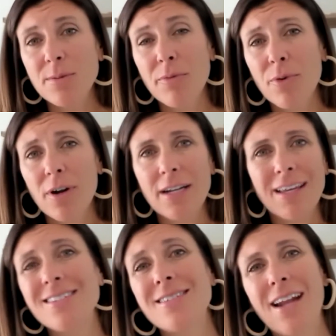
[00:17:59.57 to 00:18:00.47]
before and
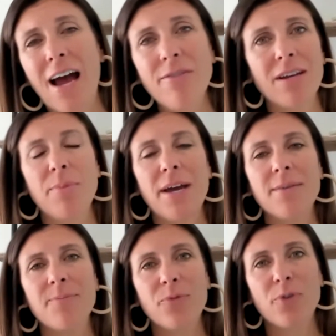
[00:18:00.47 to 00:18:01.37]
kids that haven't
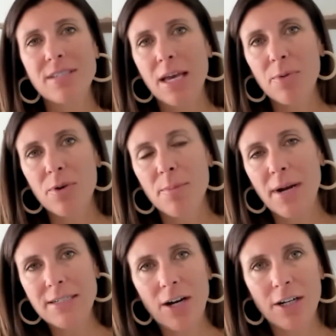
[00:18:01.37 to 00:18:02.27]
been. For example, my
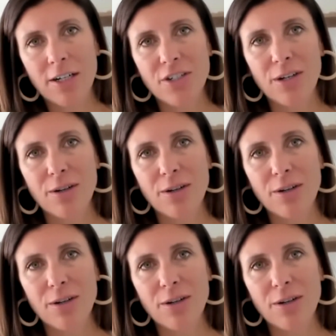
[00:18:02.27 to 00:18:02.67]
daughter, she goes